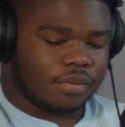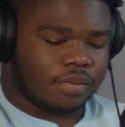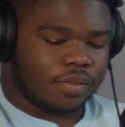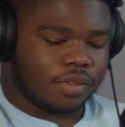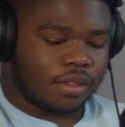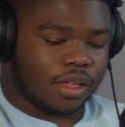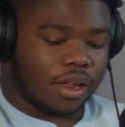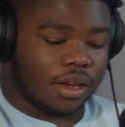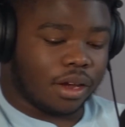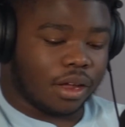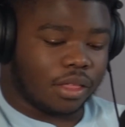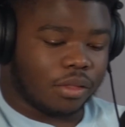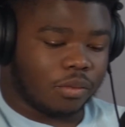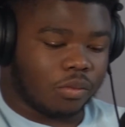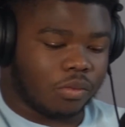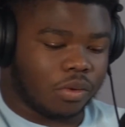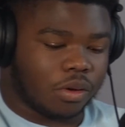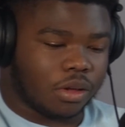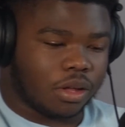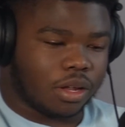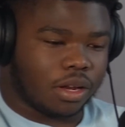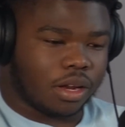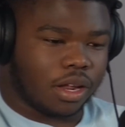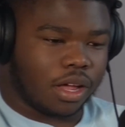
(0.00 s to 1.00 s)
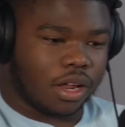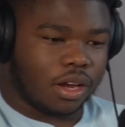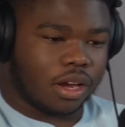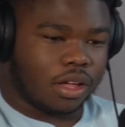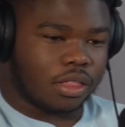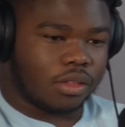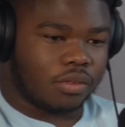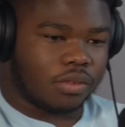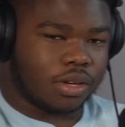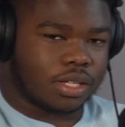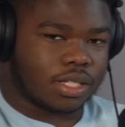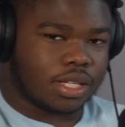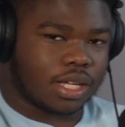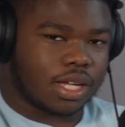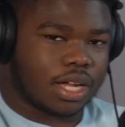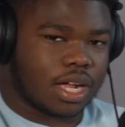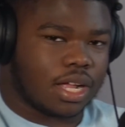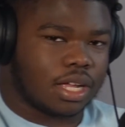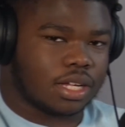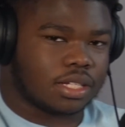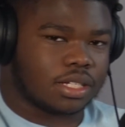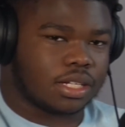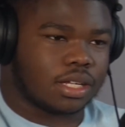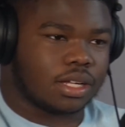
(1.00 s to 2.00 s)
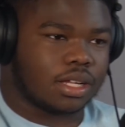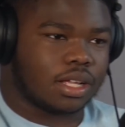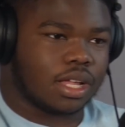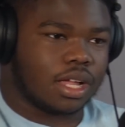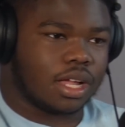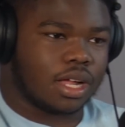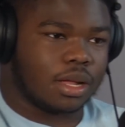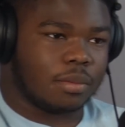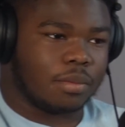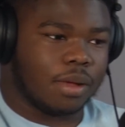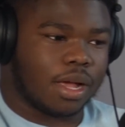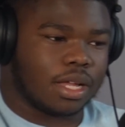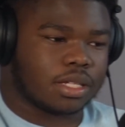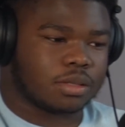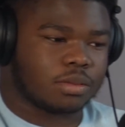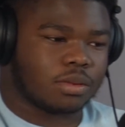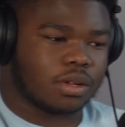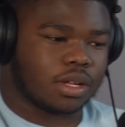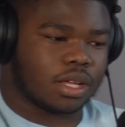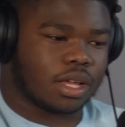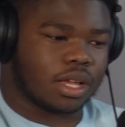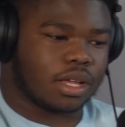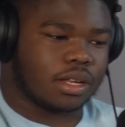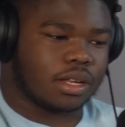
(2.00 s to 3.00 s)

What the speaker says: Another recent college basketball game